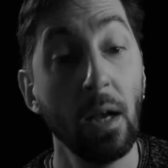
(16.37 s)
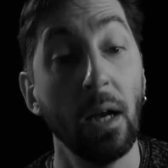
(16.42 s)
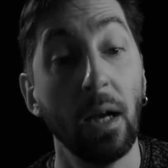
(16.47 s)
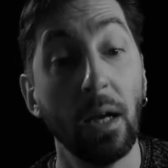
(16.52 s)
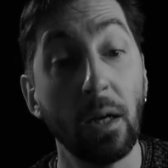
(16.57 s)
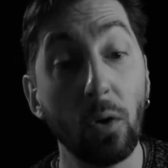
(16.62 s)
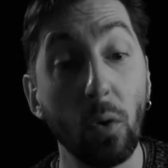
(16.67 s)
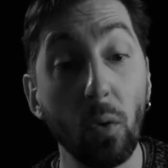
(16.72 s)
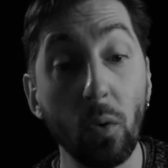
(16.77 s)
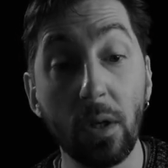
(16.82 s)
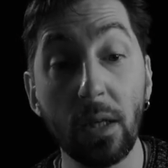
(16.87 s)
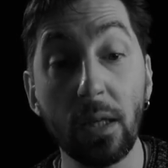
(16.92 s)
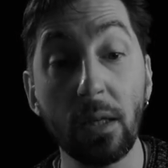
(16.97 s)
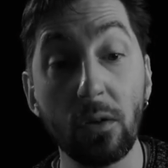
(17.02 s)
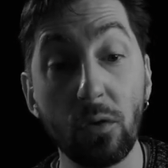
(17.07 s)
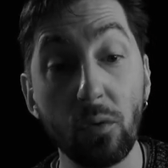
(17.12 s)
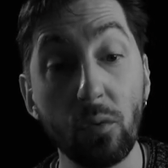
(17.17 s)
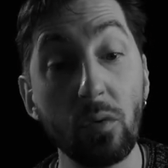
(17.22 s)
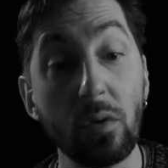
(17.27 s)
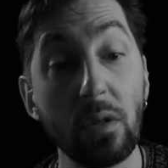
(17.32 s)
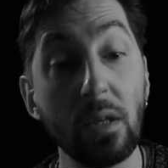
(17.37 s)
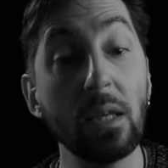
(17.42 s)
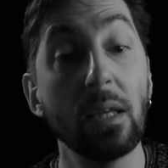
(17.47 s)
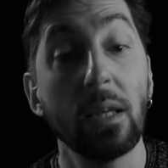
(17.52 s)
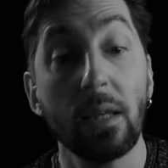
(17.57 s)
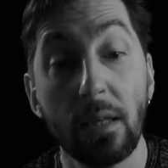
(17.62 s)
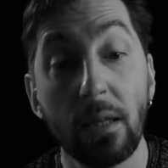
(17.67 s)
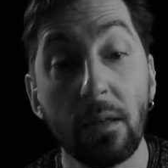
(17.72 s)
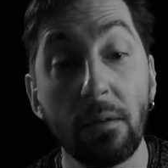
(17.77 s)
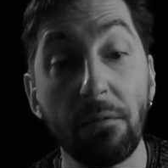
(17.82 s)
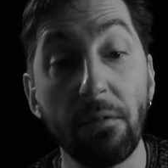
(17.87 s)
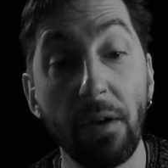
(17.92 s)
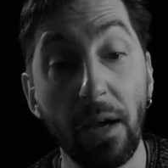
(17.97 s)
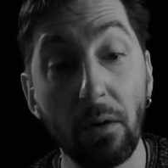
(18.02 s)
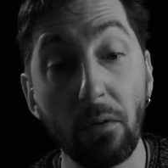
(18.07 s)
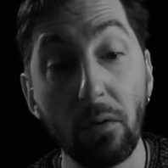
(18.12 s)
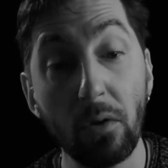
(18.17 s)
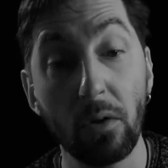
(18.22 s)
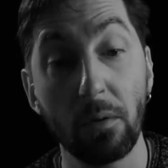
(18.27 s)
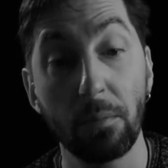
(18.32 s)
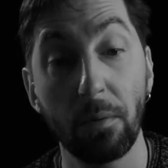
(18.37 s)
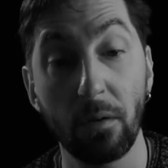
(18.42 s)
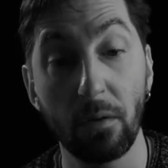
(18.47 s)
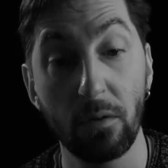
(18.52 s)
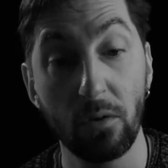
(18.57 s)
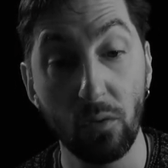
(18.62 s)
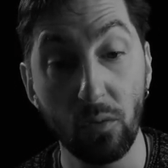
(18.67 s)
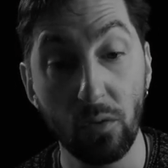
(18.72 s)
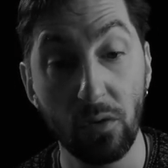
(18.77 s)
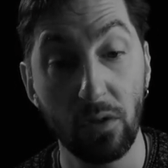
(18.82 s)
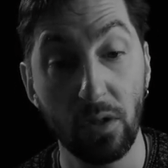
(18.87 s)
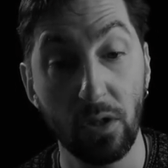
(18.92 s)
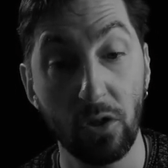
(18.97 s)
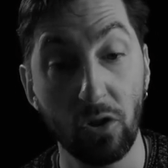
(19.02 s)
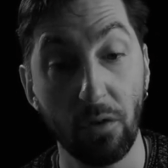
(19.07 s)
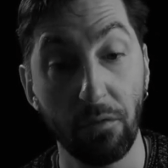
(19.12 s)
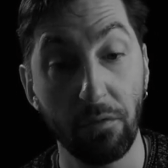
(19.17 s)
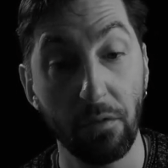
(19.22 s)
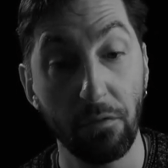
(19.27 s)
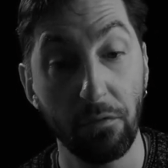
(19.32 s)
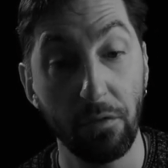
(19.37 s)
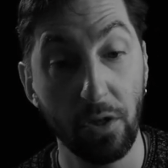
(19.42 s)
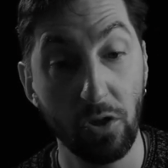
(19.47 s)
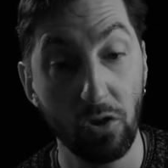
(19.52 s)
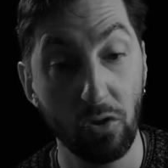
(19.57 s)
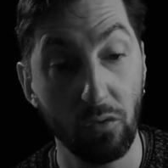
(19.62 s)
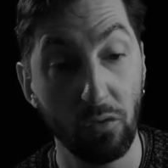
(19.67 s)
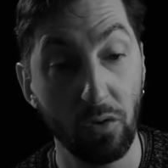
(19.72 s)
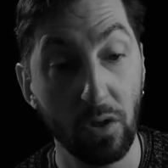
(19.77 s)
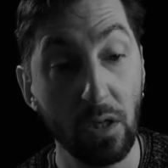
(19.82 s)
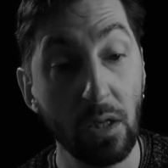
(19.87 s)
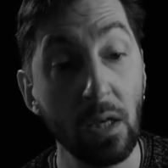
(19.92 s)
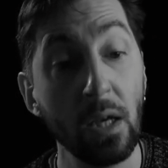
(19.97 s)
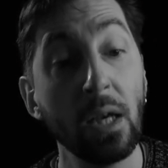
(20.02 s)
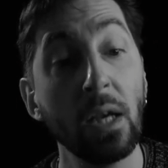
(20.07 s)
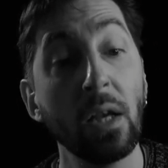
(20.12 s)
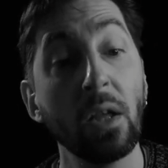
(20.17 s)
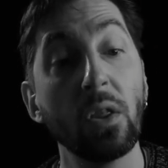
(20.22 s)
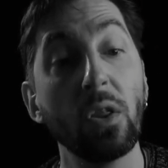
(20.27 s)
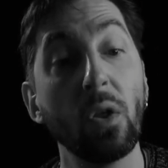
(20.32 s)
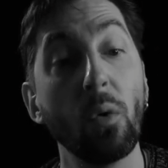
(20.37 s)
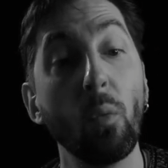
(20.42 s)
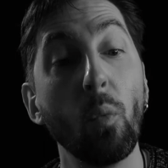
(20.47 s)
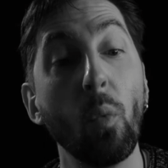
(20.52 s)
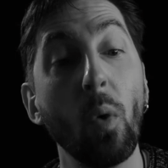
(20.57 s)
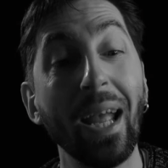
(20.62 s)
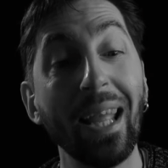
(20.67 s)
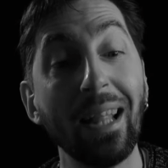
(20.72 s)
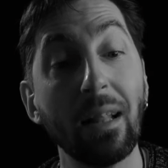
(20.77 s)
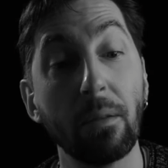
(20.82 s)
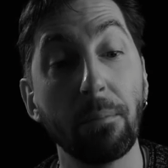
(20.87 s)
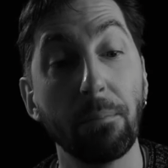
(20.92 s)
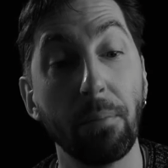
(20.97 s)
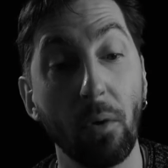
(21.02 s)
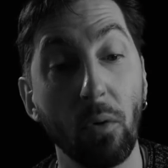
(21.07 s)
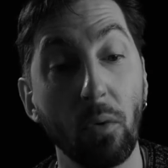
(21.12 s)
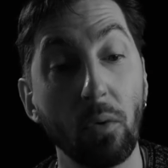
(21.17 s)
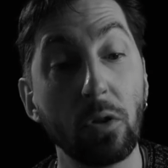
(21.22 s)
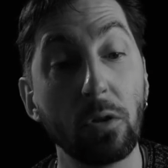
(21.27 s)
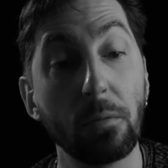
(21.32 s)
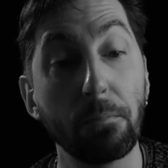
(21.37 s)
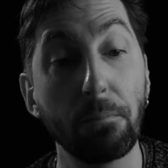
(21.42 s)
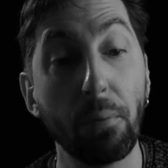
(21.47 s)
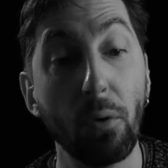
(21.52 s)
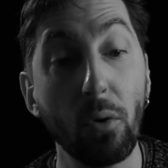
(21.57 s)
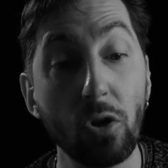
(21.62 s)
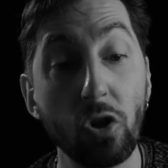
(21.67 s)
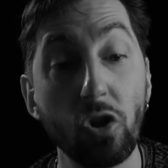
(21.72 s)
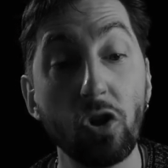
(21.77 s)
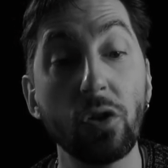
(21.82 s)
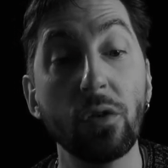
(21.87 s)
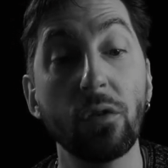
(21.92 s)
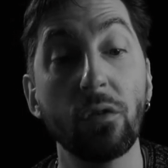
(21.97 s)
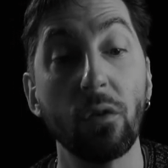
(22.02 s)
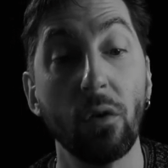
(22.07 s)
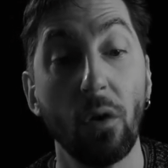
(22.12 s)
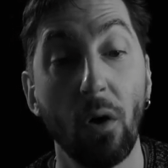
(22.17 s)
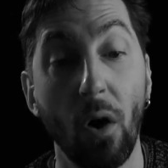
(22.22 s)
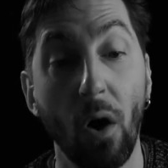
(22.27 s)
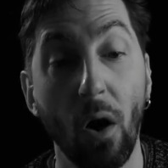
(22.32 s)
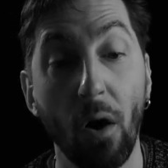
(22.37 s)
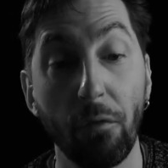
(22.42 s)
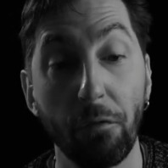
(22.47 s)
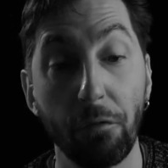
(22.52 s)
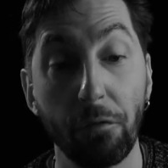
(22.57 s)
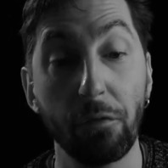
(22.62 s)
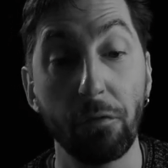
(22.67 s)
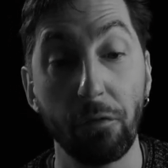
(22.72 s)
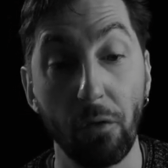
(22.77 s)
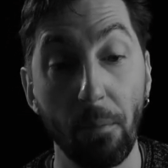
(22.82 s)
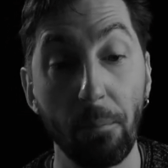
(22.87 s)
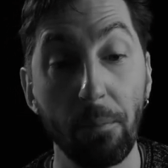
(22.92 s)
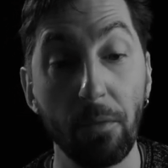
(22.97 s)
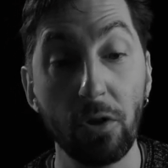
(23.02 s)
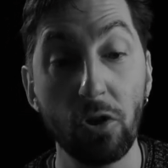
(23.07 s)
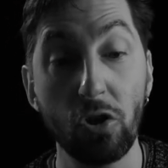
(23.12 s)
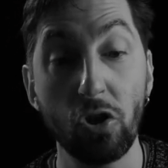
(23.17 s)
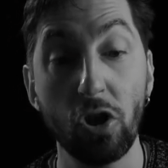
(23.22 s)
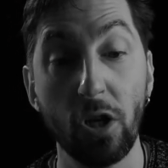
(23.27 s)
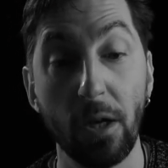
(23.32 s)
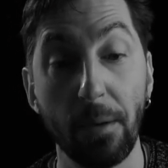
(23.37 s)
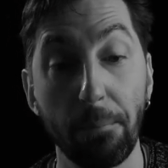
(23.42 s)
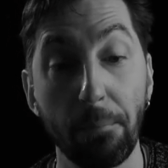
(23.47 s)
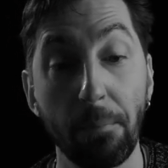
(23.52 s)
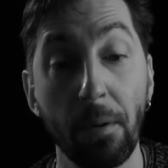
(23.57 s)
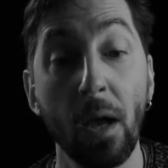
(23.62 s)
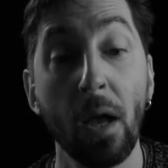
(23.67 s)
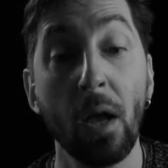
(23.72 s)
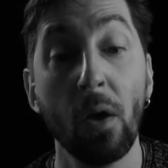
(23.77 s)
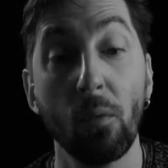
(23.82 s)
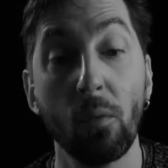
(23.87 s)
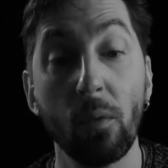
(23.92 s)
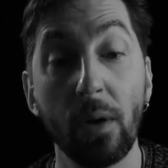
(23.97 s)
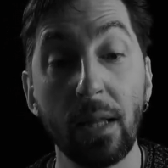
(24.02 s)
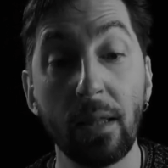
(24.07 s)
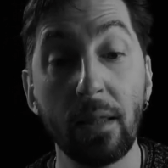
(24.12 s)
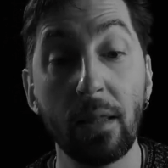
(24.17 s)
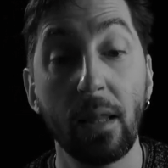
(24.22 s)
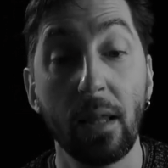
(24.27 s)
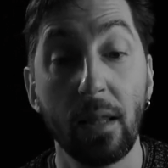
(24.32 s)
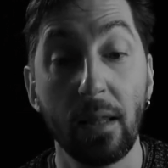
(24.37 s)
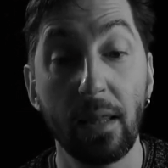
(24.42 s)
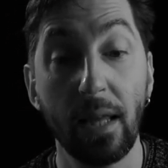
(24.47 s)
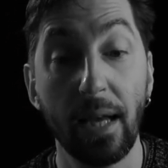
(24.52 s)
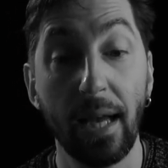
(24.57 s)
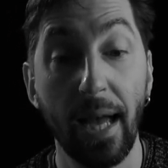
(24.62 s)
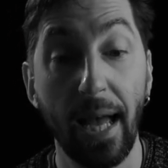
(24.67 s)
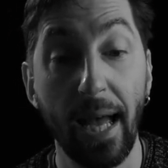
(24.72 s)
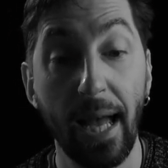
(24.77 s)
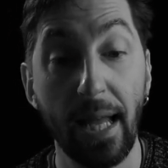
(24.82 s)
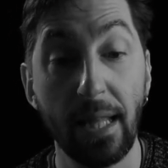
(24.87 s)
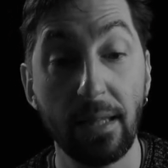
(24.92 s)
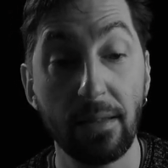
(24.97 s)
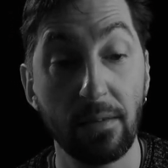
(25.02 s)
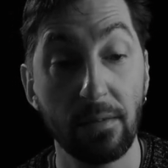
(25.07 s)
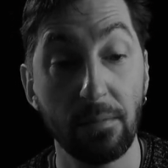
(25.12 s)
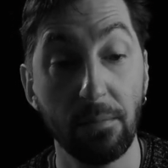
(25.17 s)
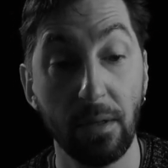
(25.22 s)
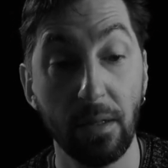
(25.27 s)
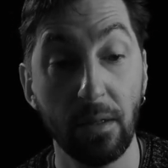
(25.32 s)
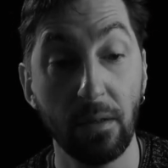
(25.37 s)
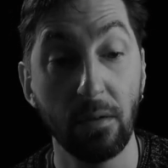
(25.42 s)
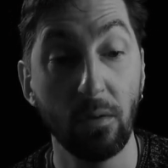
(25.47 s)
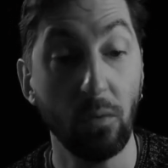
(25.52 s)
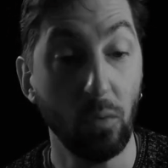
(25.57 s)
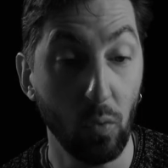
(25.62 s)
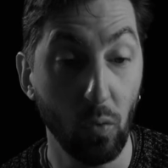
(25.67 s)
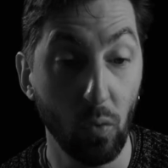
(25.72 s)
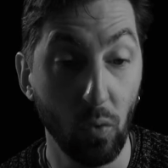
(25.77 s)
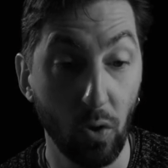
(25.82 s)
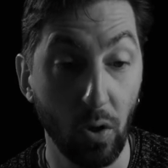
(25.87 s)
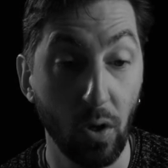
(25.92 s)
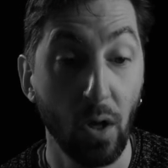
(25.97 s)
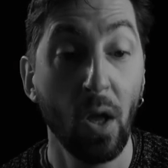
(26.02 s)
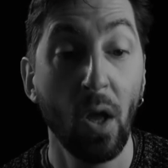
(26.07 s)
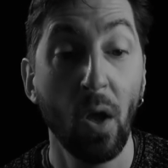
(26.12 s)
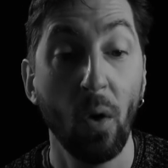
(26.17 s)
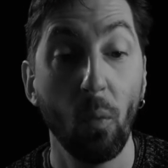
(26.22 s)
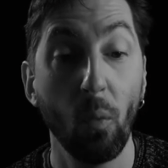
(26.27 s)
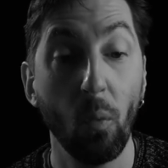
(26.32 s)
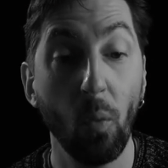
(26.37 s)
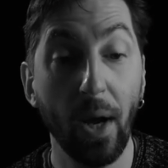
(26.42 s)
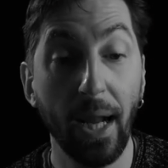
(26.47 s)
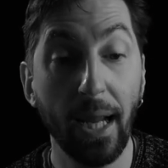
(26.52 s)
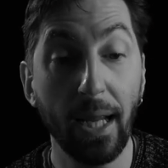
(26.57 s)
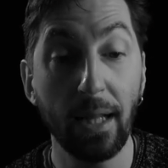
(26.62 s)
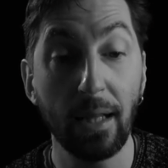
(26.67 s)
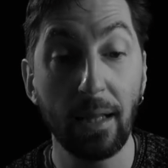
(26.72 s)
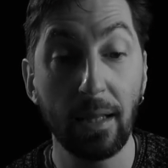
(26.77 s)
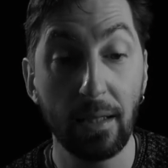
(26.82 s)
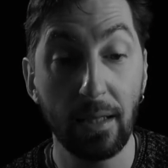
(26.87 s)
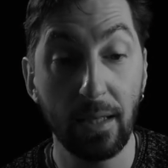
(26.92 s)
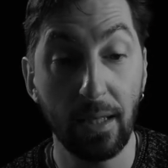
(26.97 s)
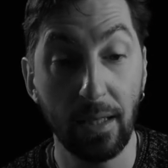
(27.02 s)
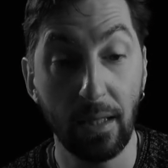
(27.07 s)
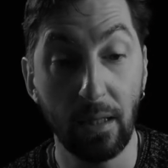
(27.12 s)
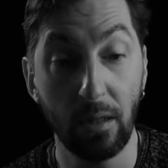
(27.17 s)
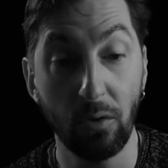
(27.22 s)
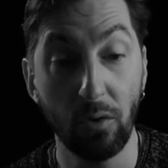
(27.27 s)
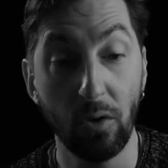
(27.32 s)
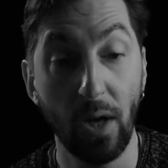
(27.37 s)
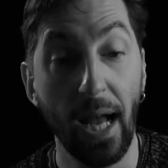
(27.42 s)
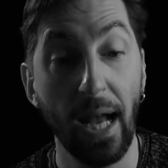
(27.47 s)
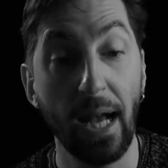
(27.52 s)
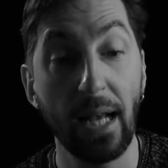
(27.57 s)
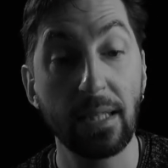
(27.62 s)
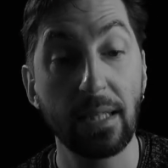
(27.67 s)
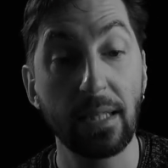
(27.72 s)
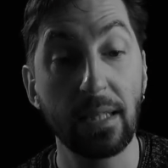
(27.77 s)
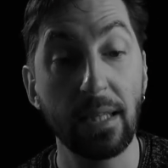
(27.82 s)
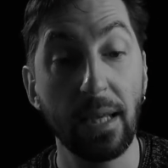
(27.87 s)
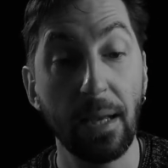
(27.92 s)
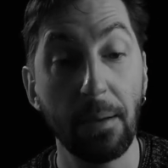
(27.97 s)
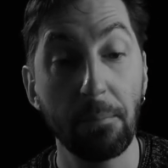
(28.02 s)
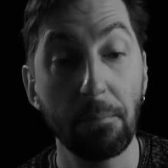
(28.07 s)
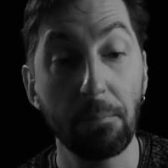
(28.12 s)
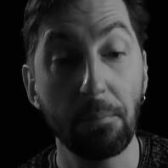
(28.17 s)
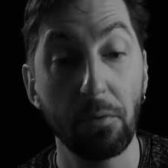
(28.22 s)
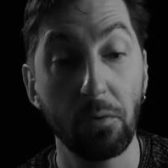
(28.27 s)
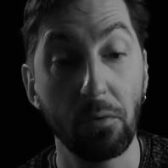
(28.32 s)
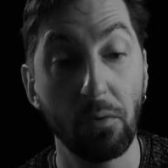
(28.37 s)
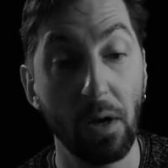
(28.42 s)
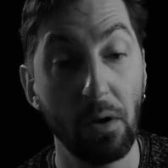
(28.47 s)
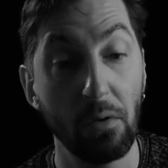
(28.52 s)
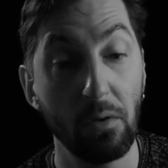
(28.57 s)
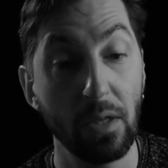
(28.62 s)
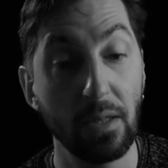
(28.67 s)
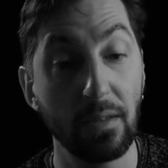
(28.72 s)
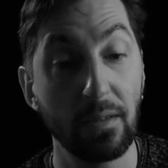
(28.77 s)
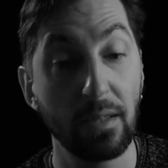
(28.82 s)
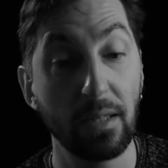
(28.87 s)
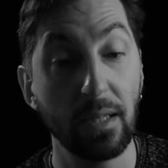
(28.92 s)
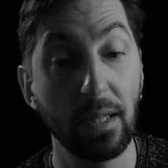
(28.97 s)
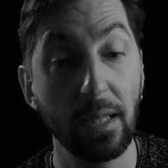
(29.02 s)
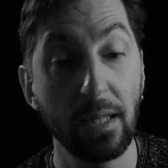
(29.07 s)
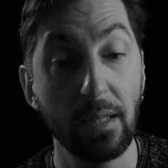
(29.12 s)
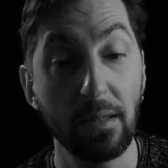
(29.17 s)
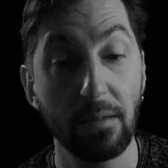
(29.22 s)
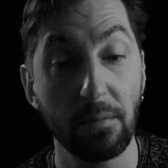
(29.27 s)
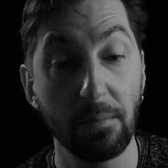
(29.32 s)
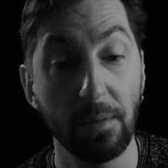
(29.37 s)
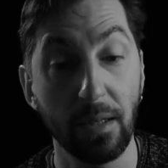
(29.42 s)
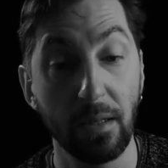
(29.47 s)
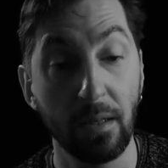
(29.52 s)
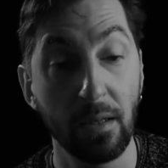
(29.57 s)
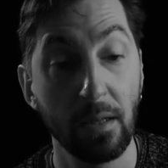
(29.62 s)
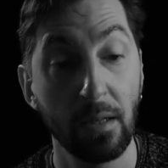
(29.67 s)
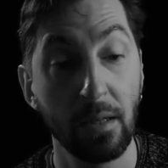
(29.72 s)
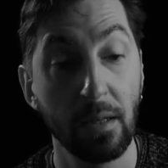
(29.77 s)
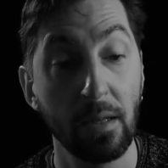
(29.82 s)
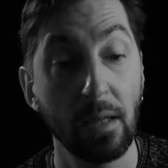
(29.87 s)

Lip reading: According to the invariable usage of the fishery, the whaleboat pushes off from the ship with the headsman or whale killer as temporary steersman,